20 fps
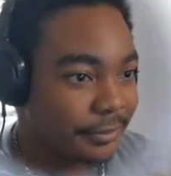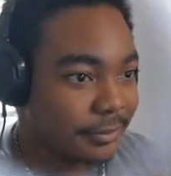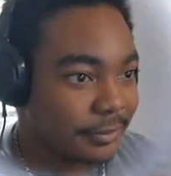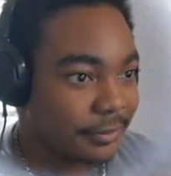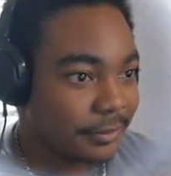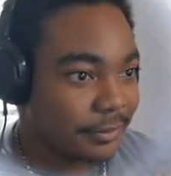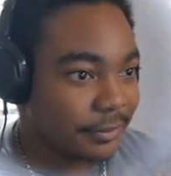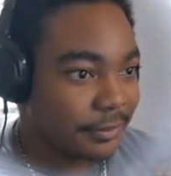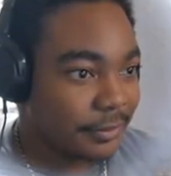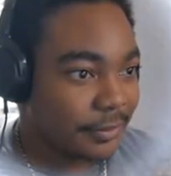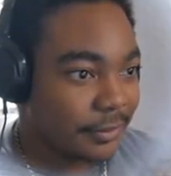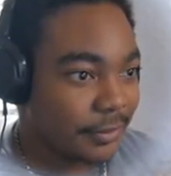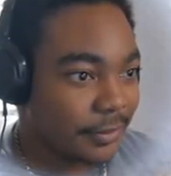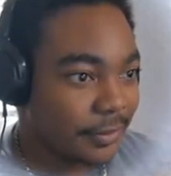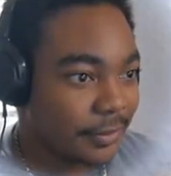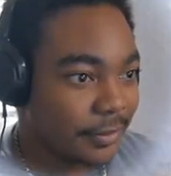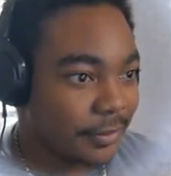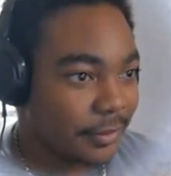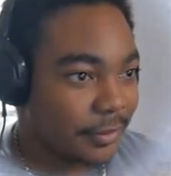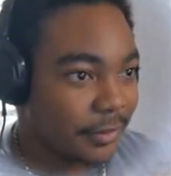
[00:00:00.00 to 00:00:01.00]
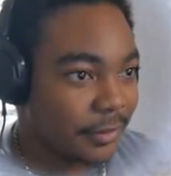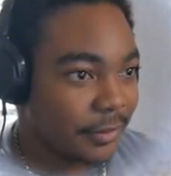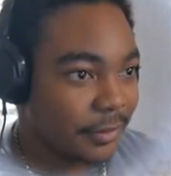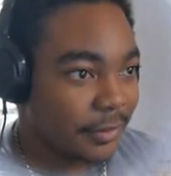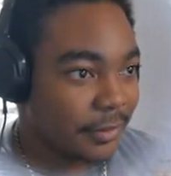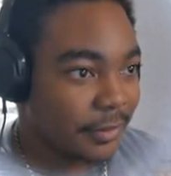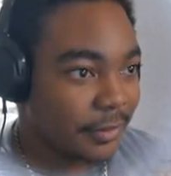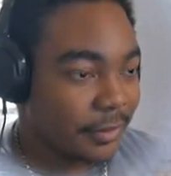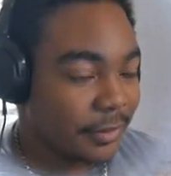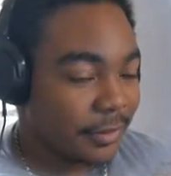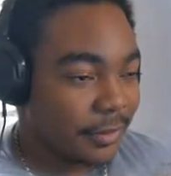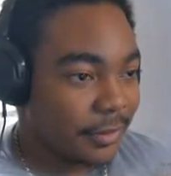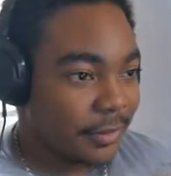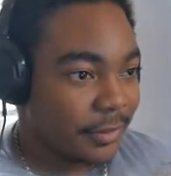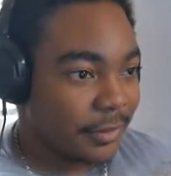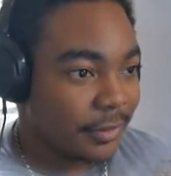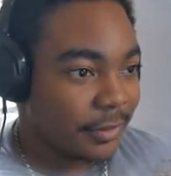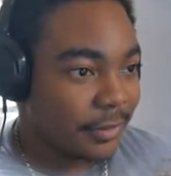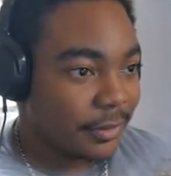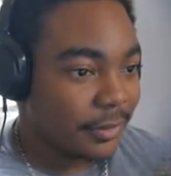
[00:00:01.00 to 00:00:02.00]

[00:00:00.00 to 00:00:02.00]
No one is speaking in this clip.